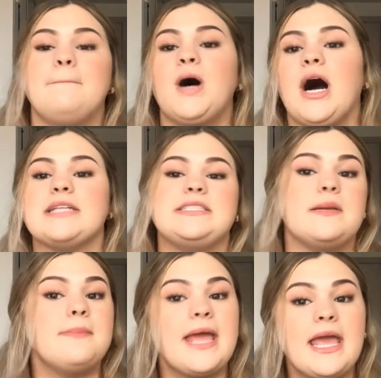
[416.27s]
pots
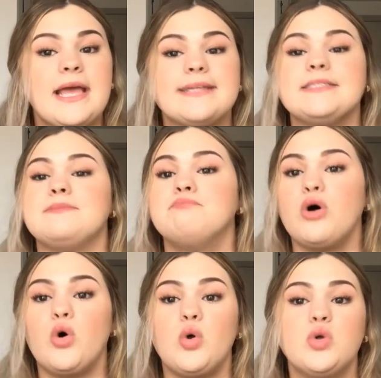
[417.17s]
and pans,
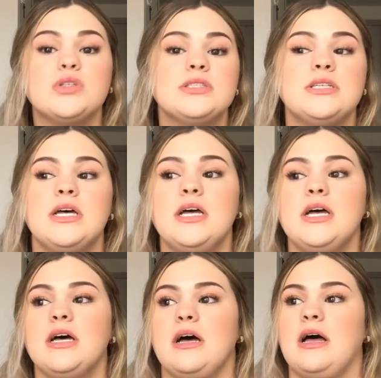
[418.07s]
bowls,
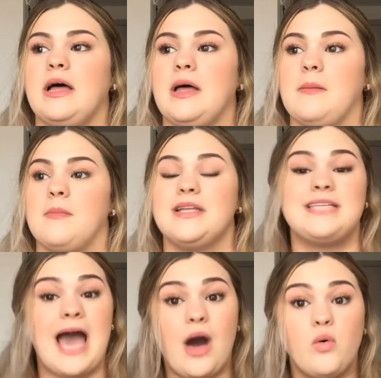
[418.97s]

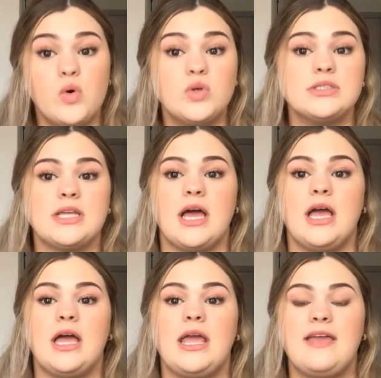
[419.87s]
towels.
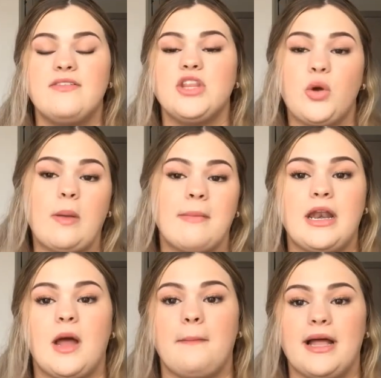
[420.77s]
Even though it
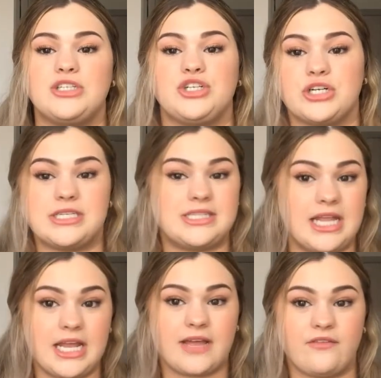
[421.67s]
not match your
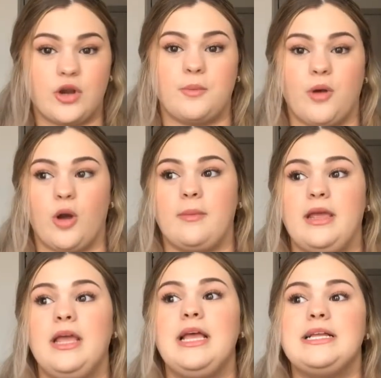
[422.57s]
aesthetic of your apartment,
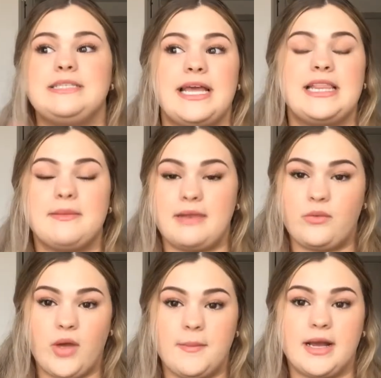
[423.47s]
take them
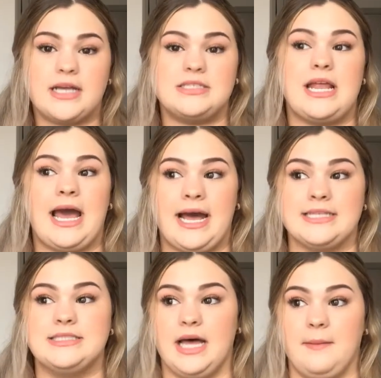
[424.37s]
anyway, because it
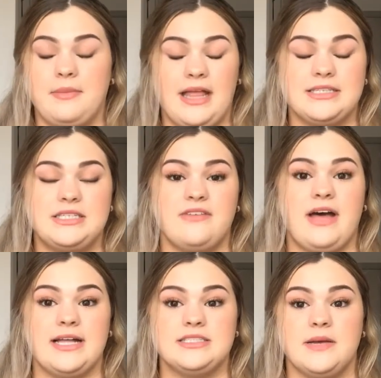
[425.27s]
adds up. That stuff
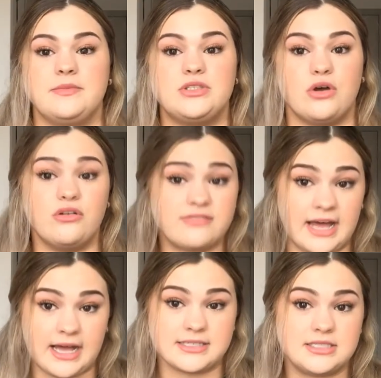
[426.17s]
adds up so
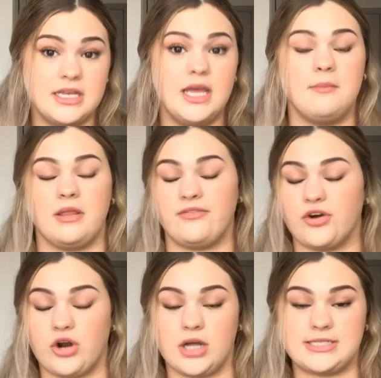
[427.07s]
fast. Believe it
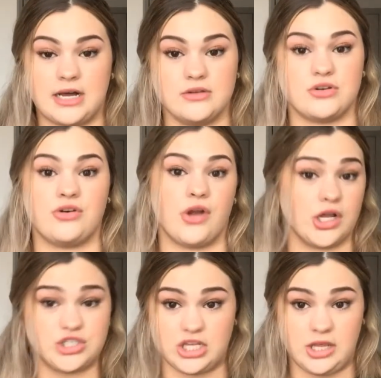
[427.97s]
or not, towels are
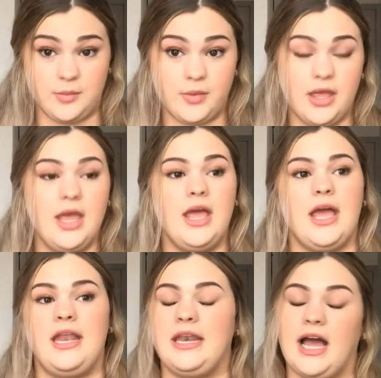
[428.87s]
not cheap,
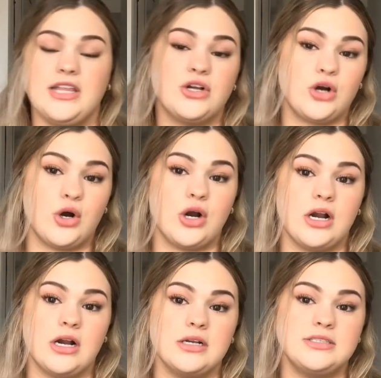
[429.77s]
and neither
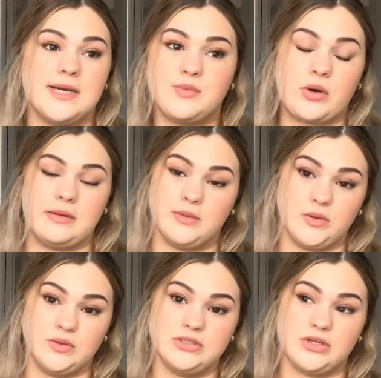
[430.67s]
are Tupperware
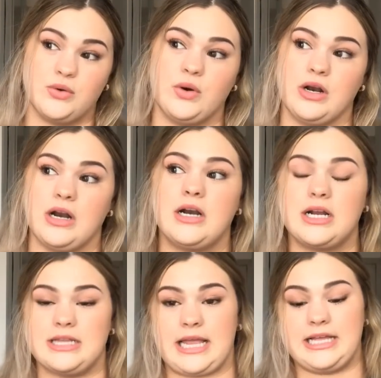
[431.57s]
bowls or
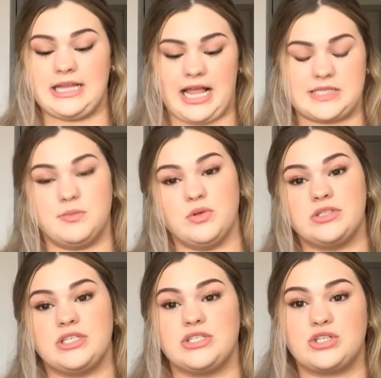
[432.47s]
like glass bowls
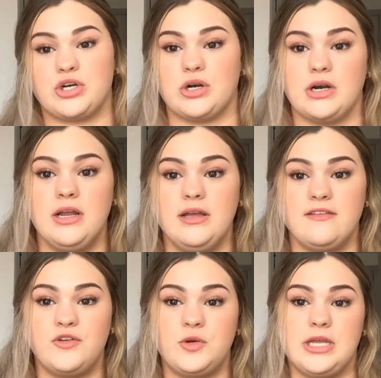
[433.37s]
to stir
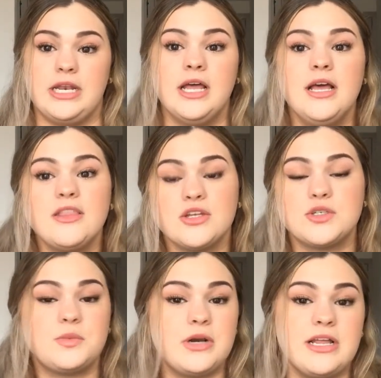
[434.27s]
food in. Those
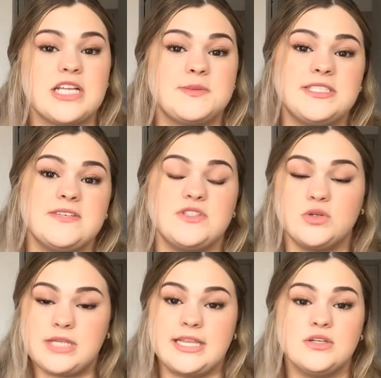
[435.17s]
are pretty expensive, so
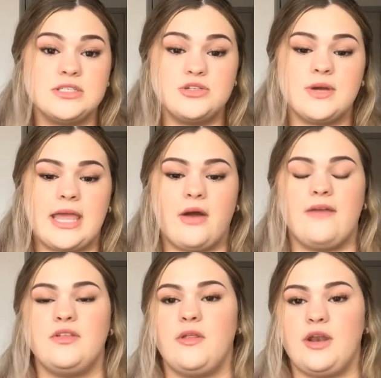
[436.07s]
take those into account.
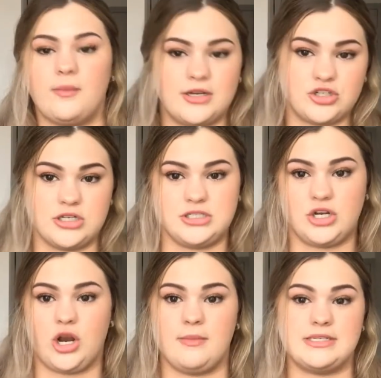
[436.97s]
Even though they don't match your
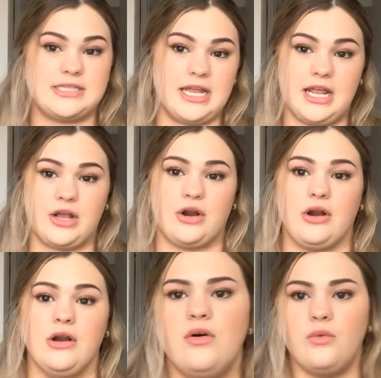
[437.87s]
Instagram aesthetic
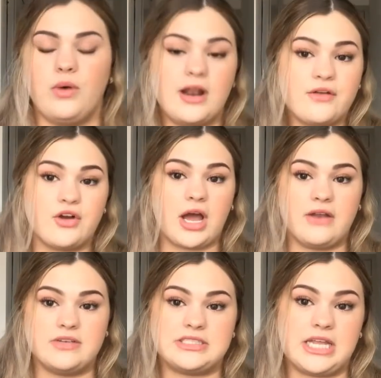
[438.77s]
or whatever kind
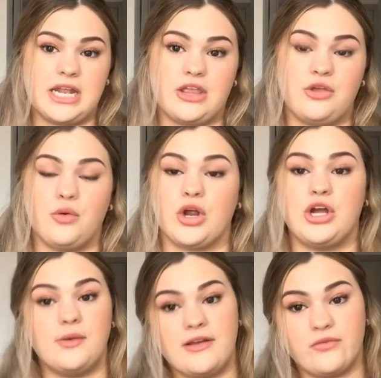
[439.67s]
of aesthetic you are
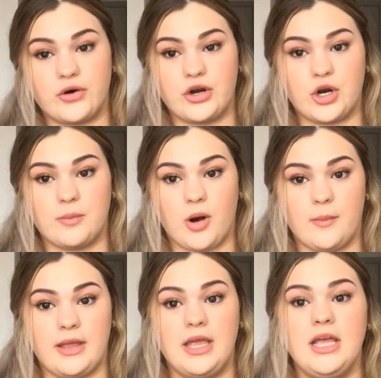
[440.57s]
going for in your
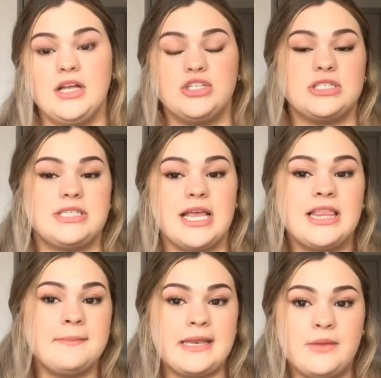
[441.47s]
apartment, just take
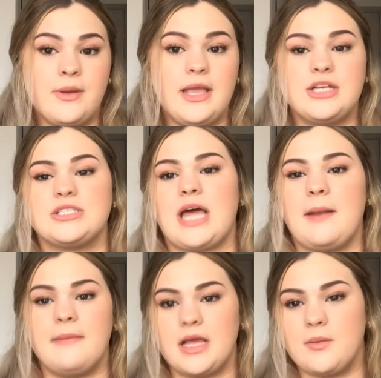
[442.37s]
them anyway and just kind
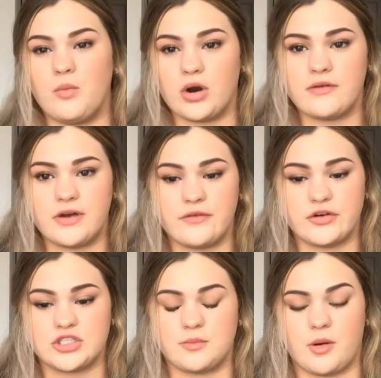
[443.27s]
of make them work for your
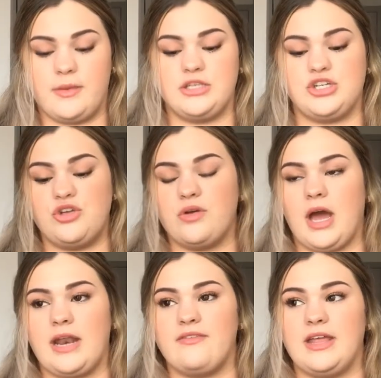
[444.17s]
first apartment until you
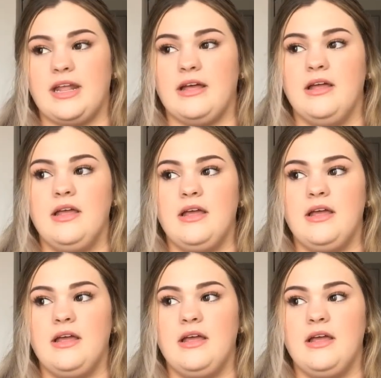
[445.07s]
kind of get a